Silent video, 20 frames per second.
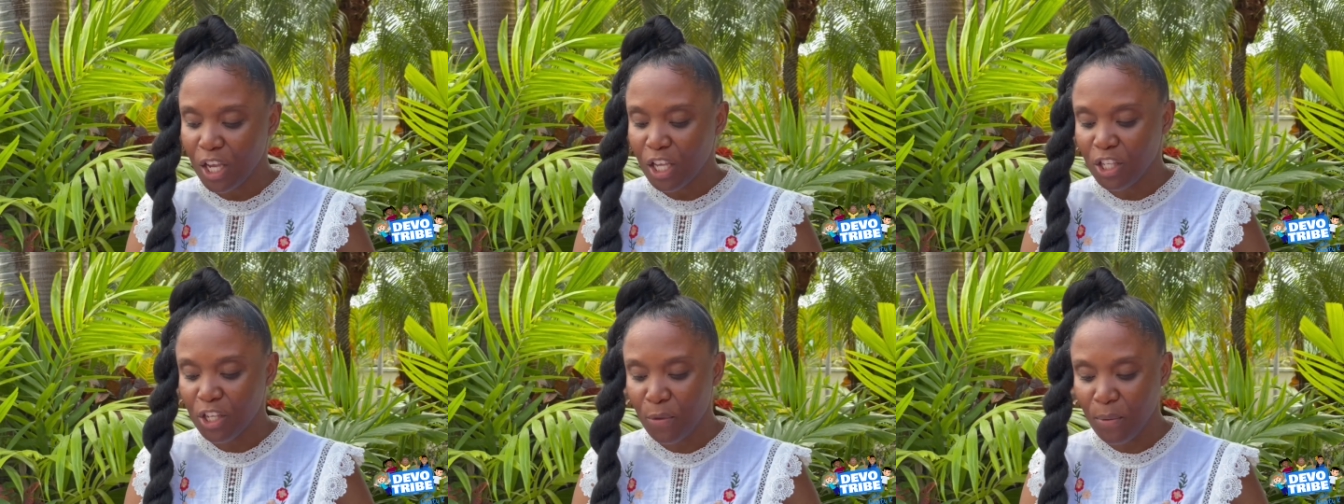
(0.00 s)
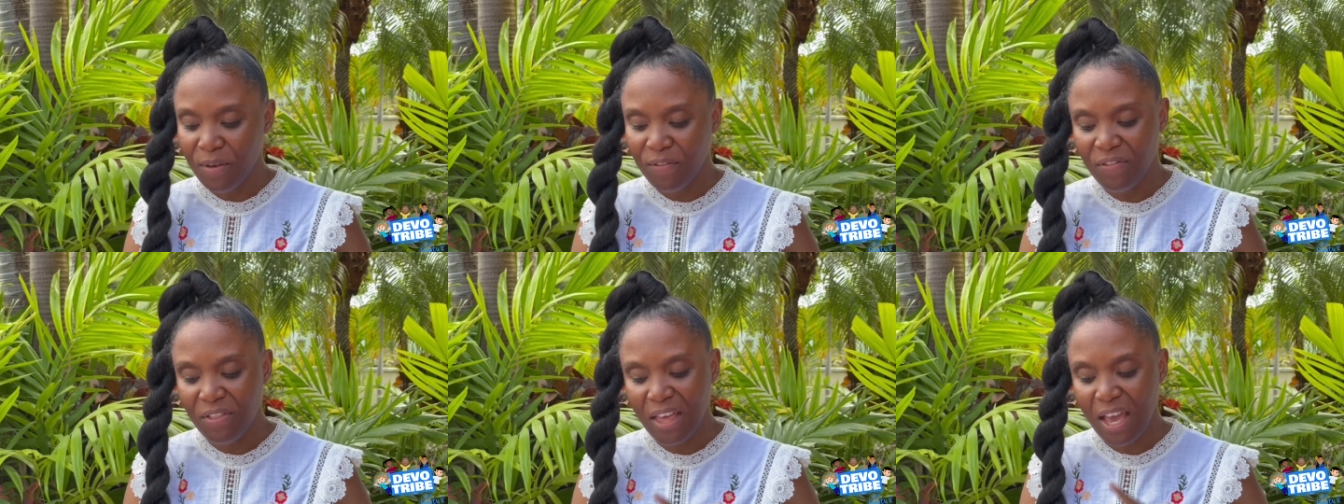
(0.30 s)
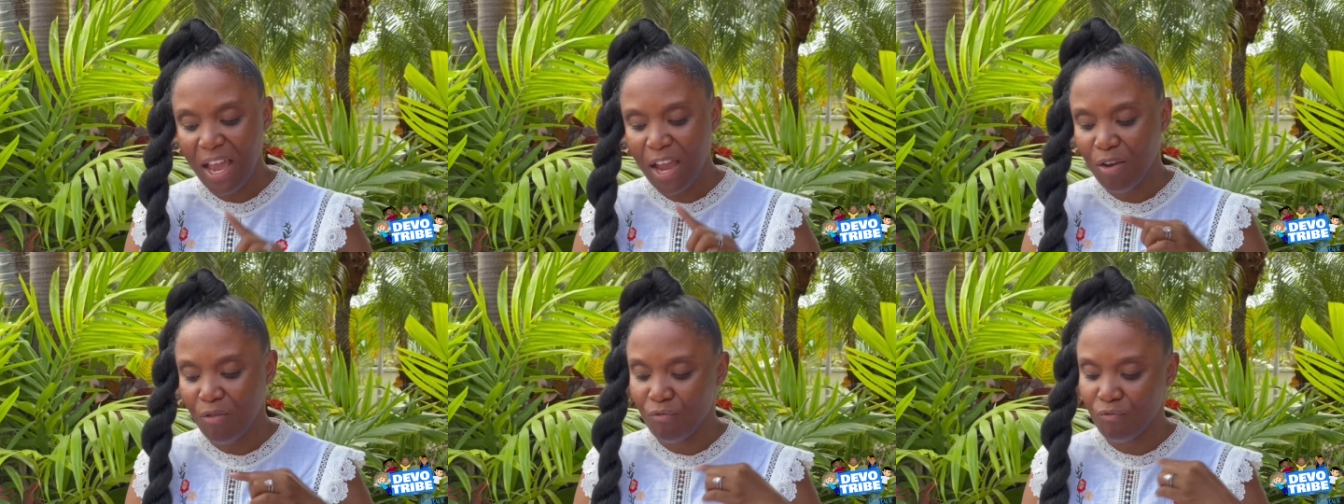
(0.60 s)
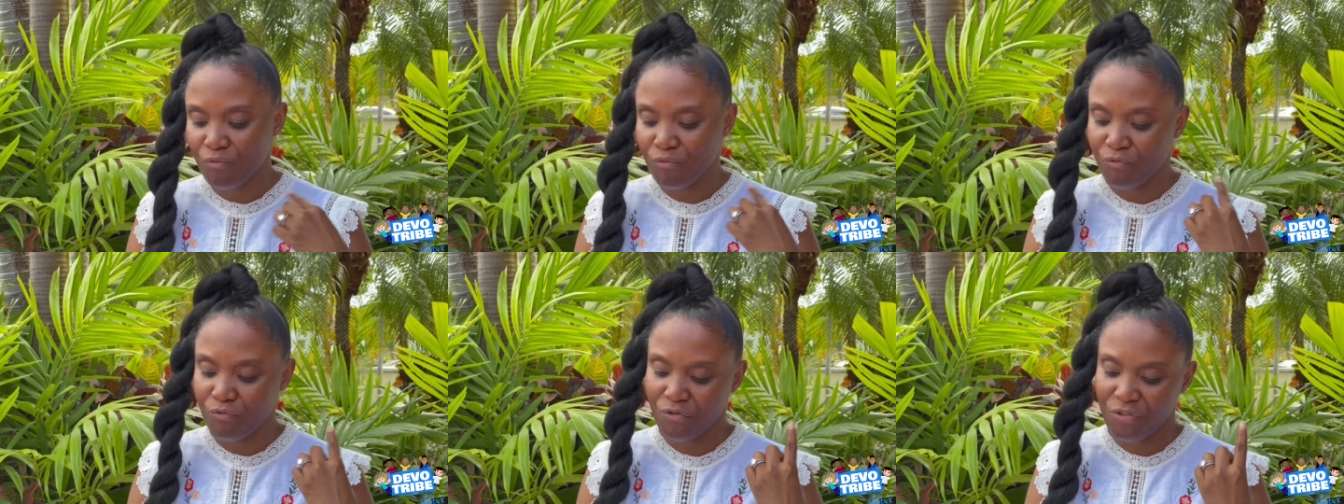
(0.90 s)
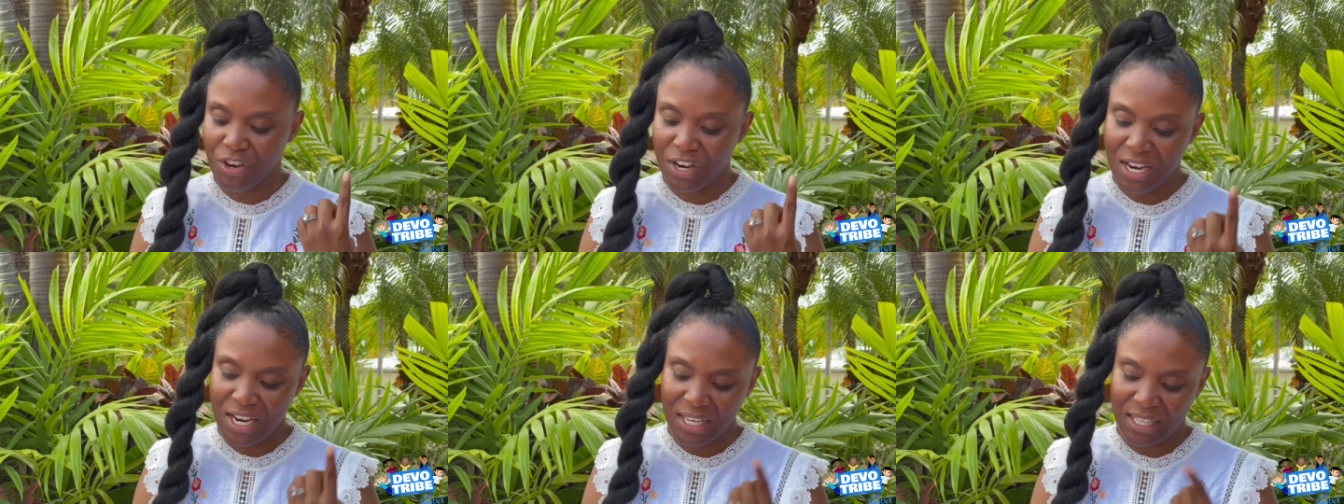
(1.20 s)
So if they
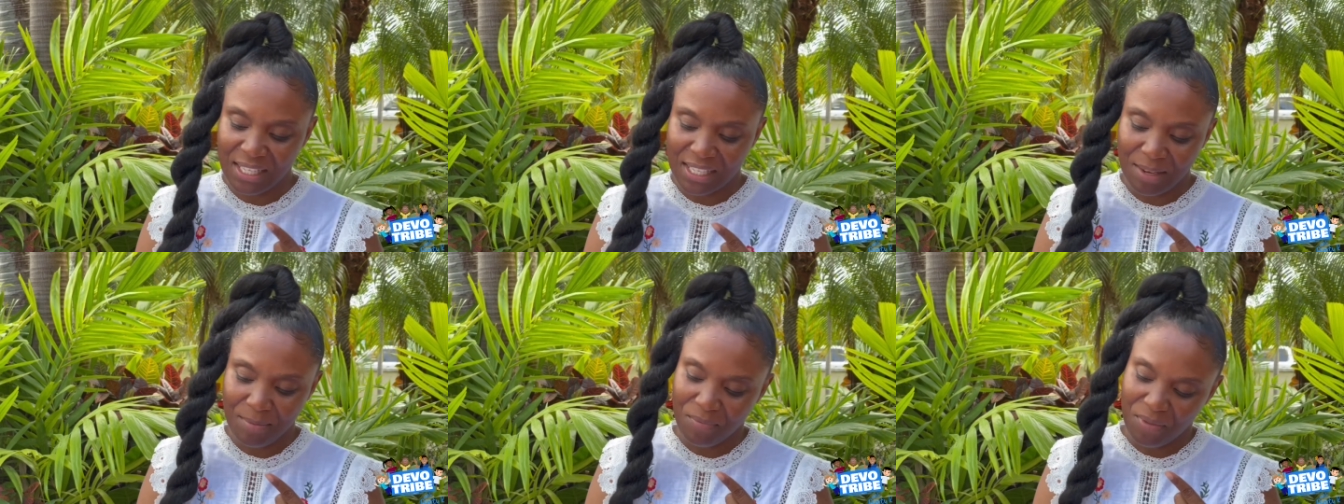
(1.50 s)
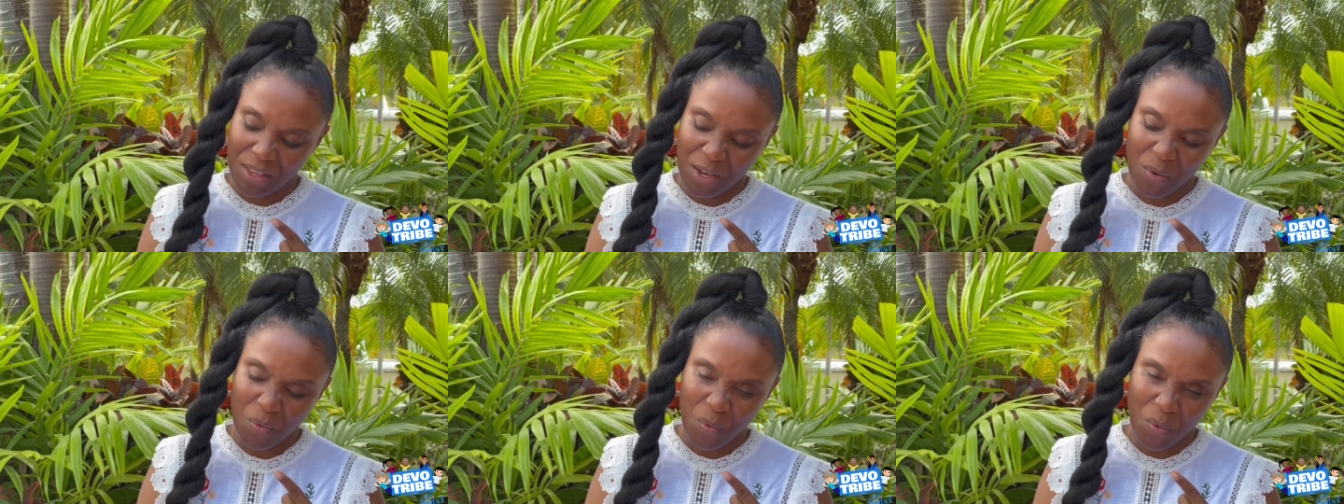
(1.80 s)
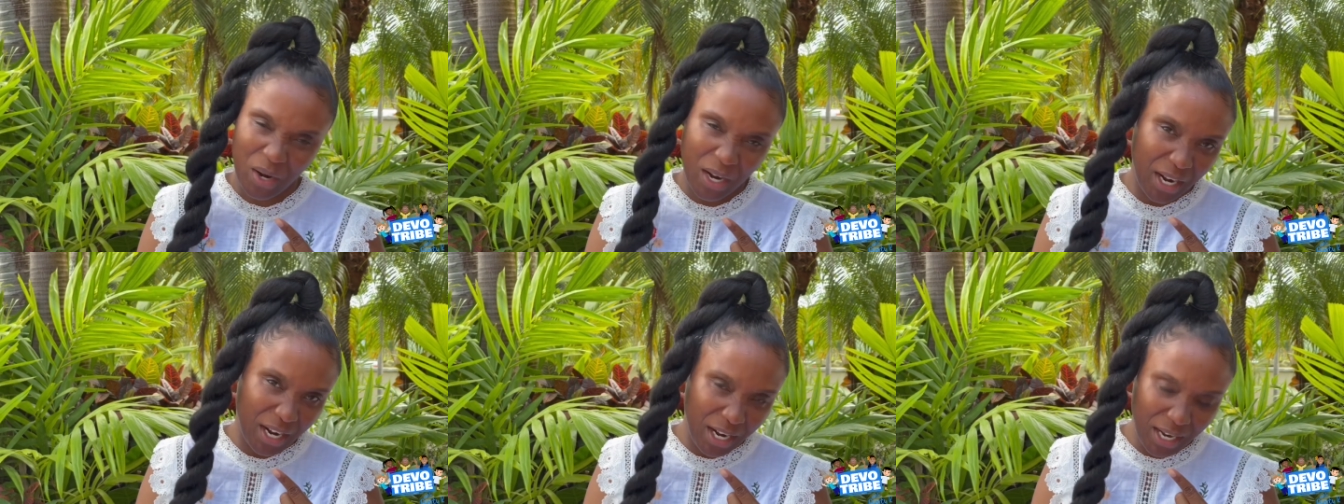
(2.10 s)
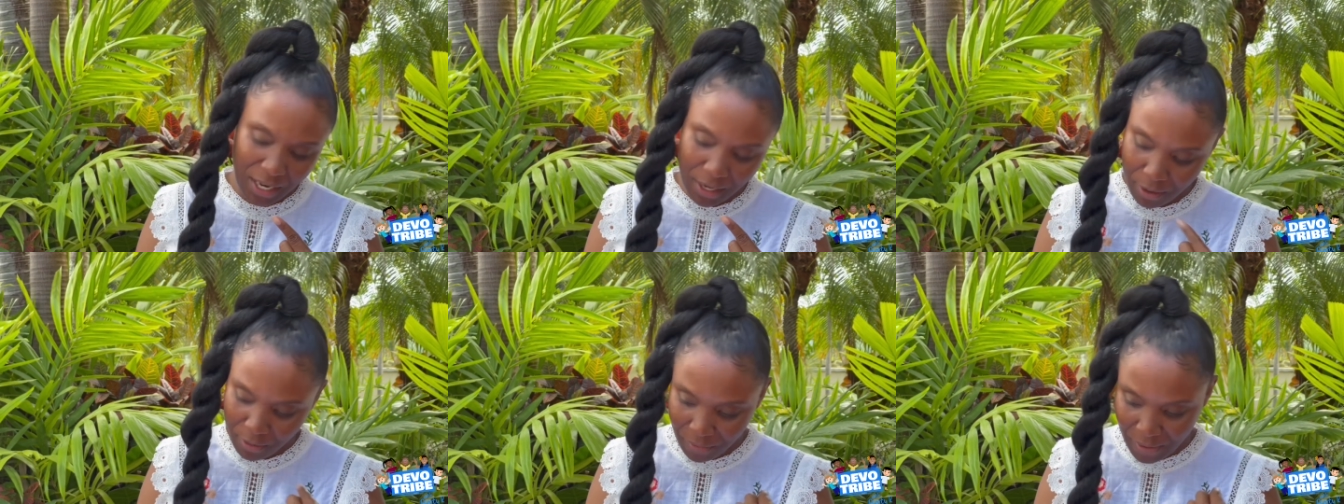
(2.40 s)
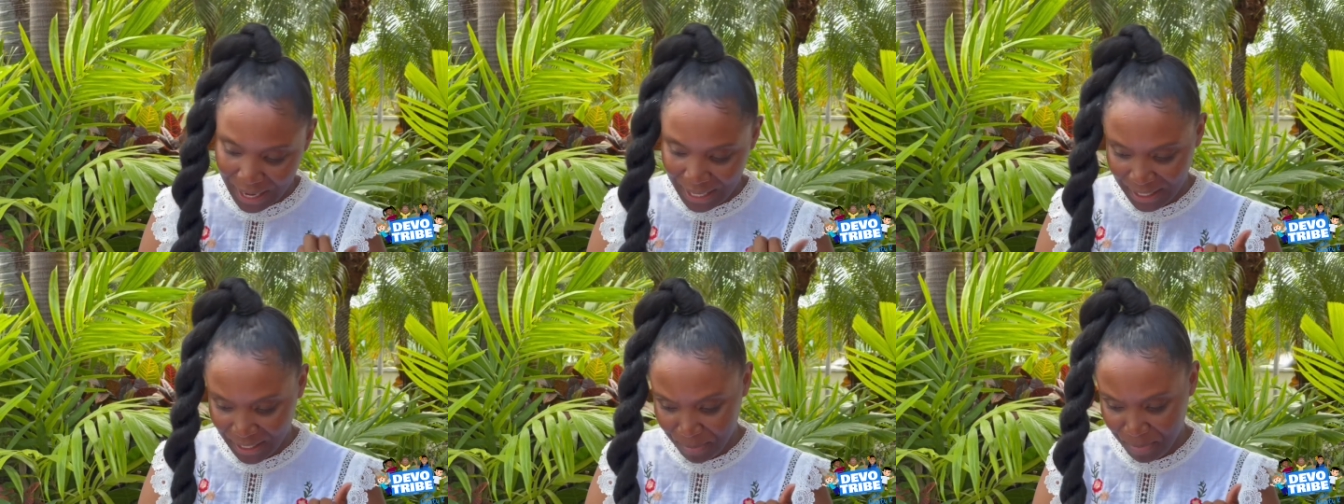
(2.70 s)
read something weird in a
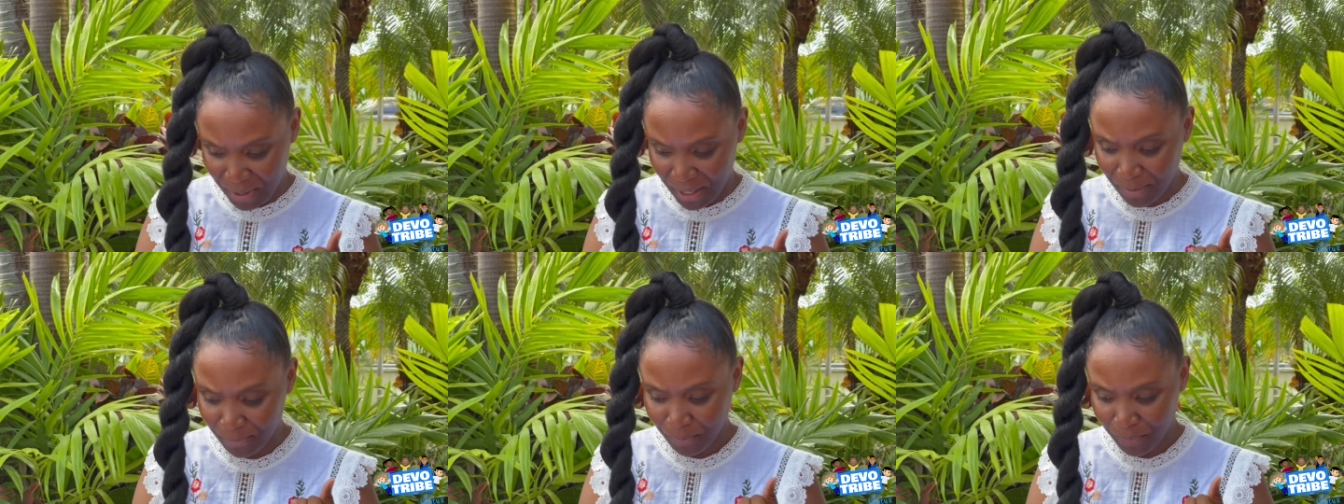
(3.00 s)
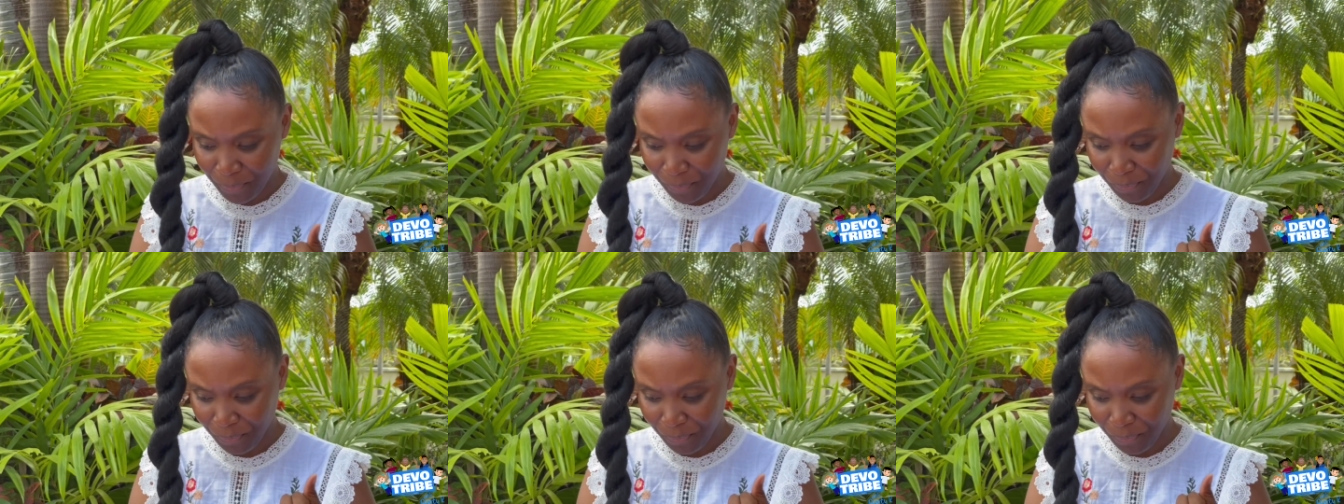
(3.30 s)
recipe,